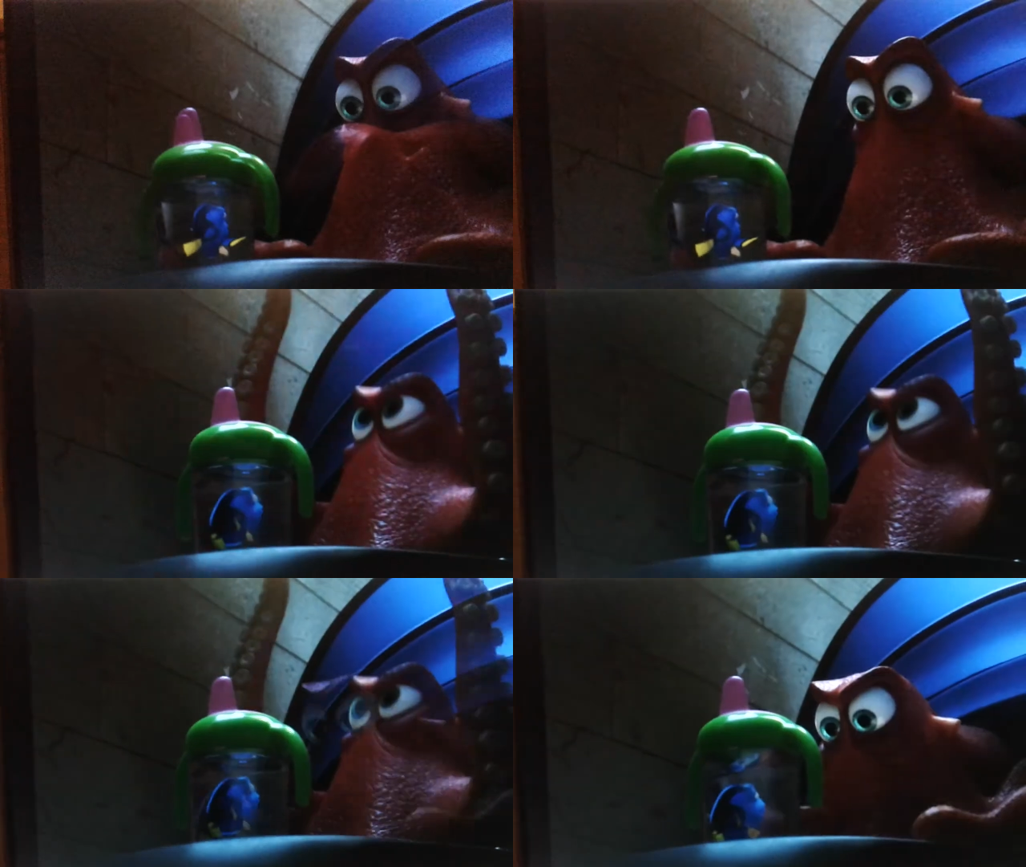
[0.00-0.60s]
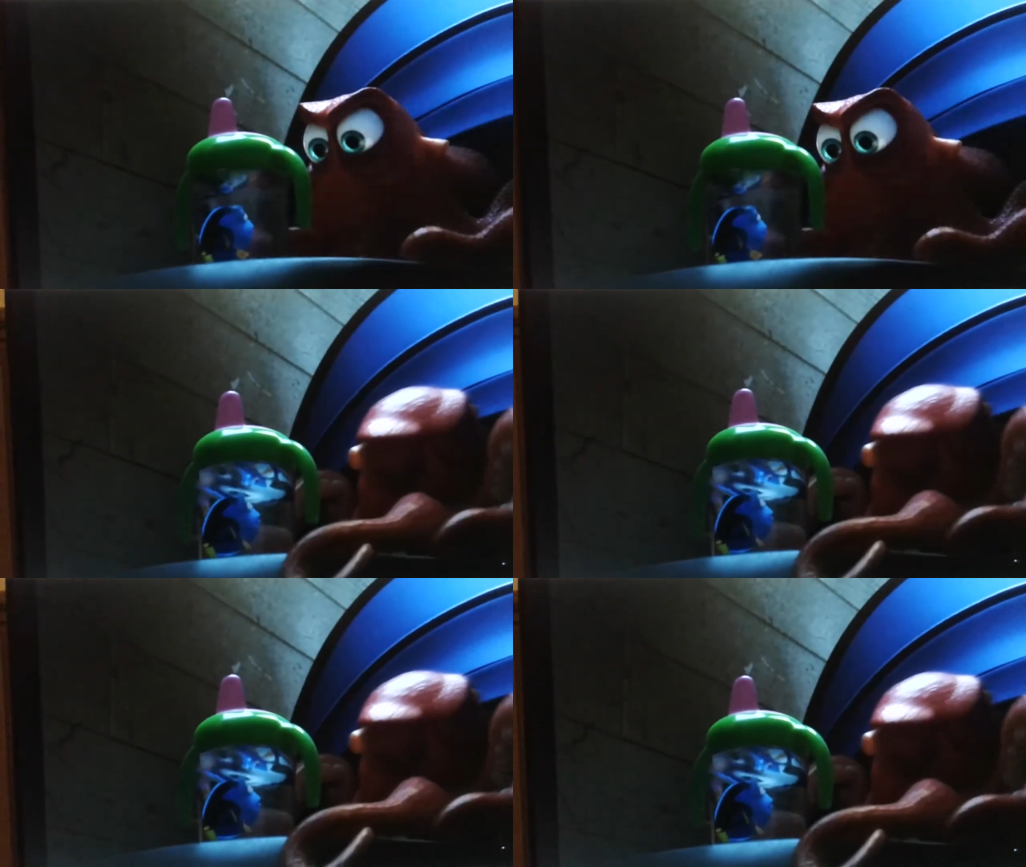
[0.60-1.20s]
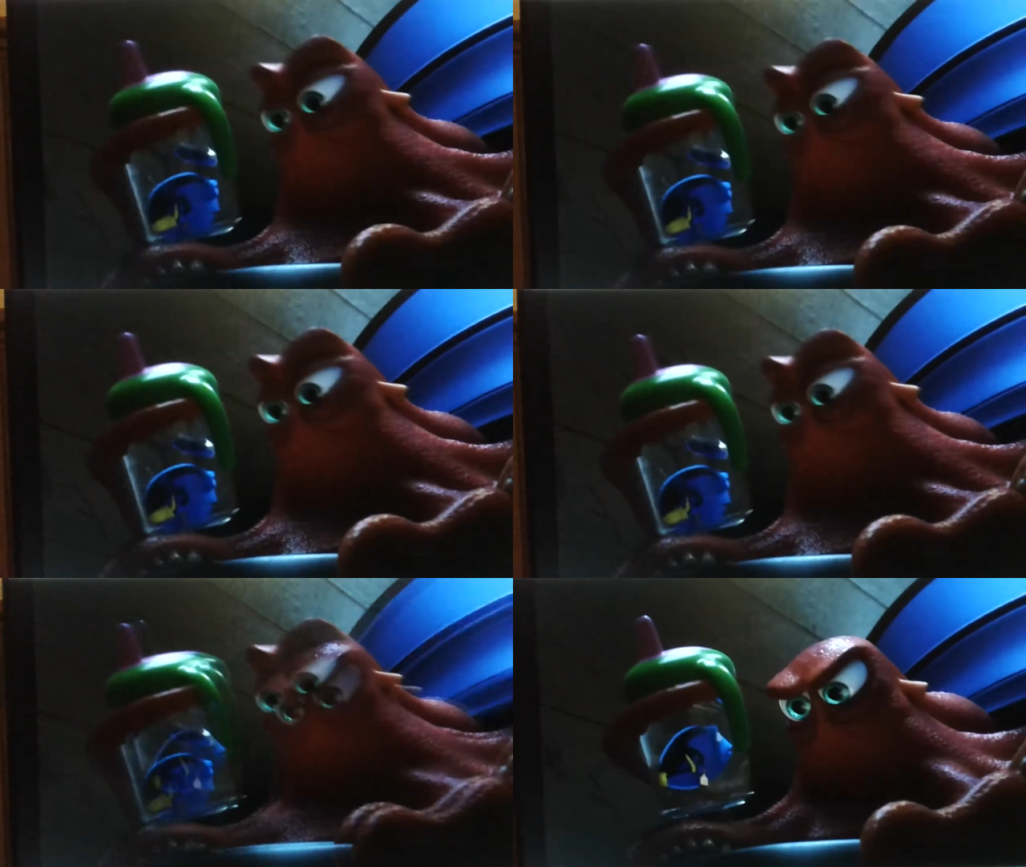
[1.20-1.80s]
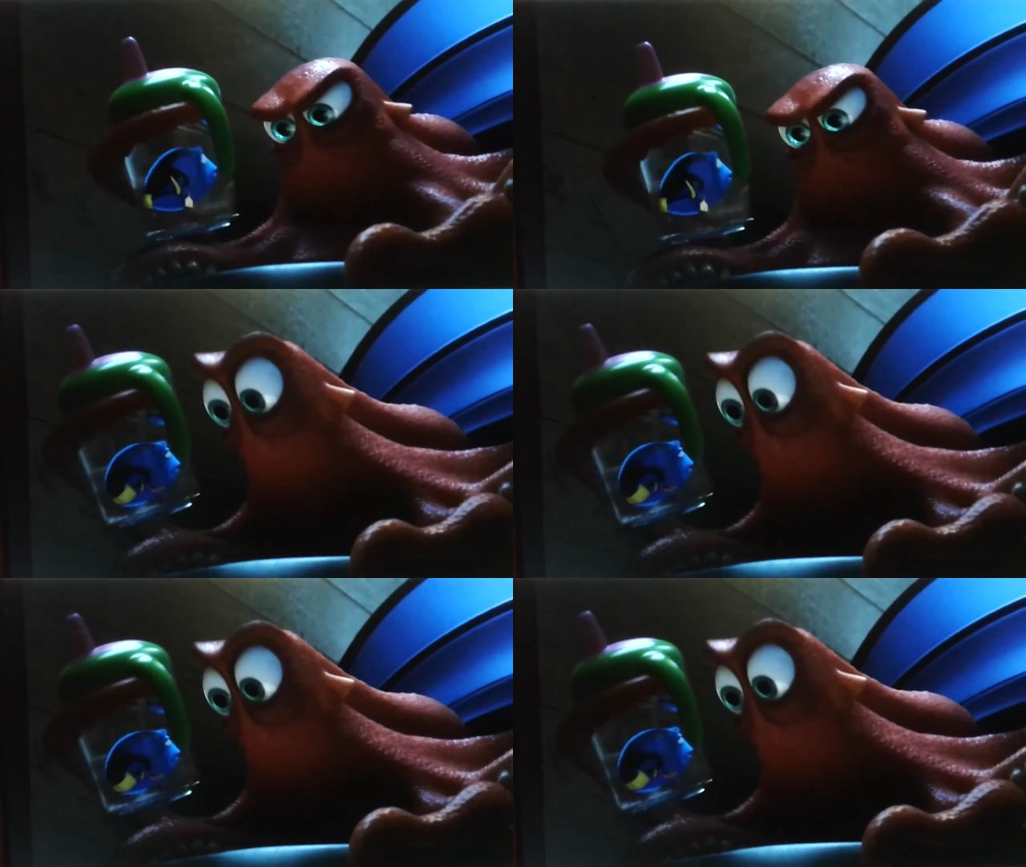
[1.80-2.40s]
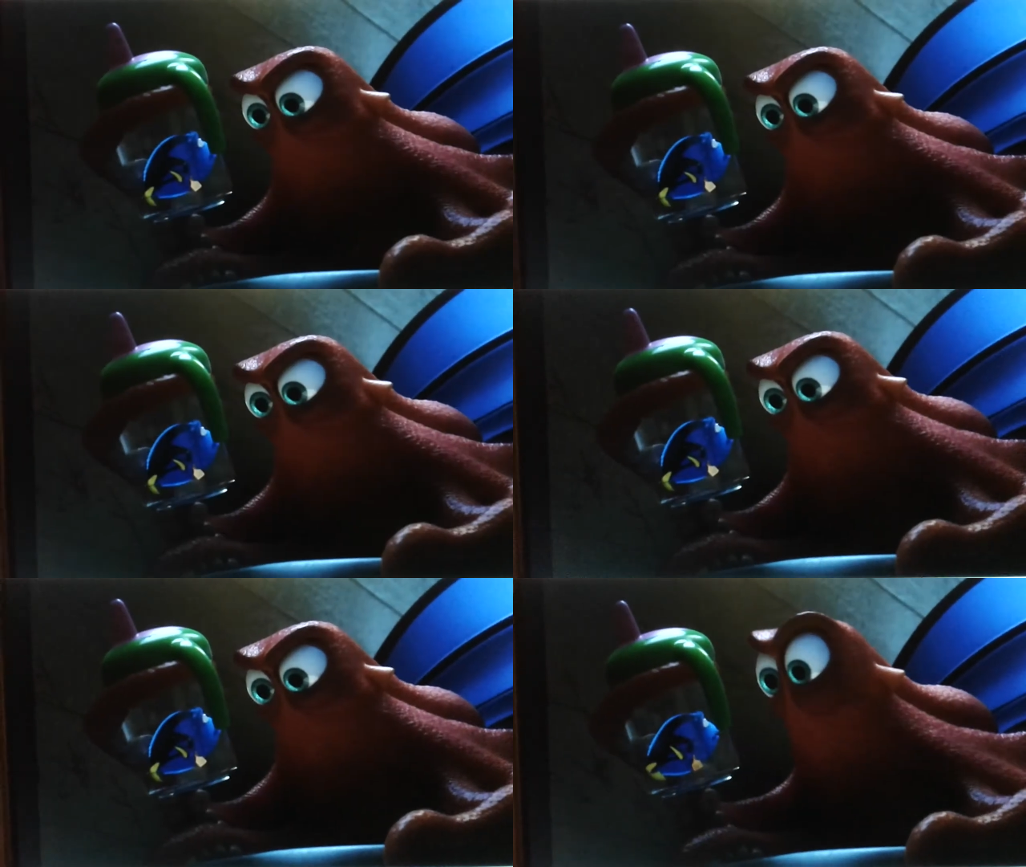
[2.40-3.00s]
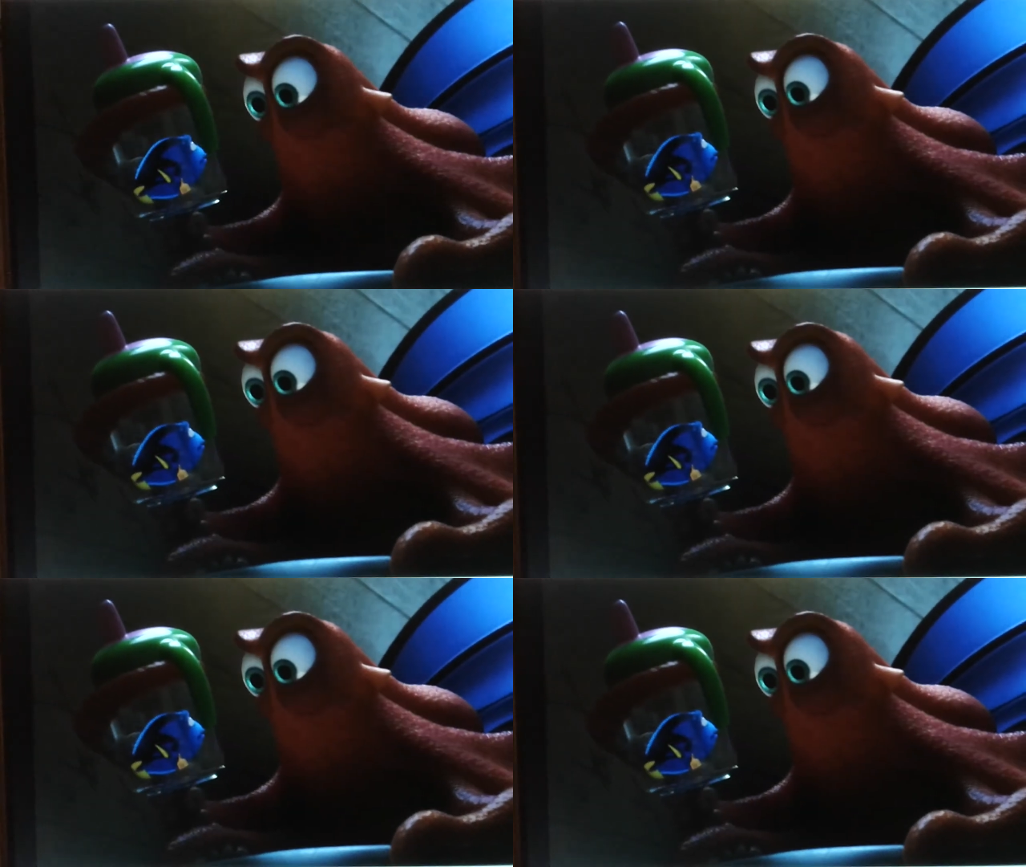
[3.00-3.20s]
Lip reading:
No face is visible, so there are no lips to read.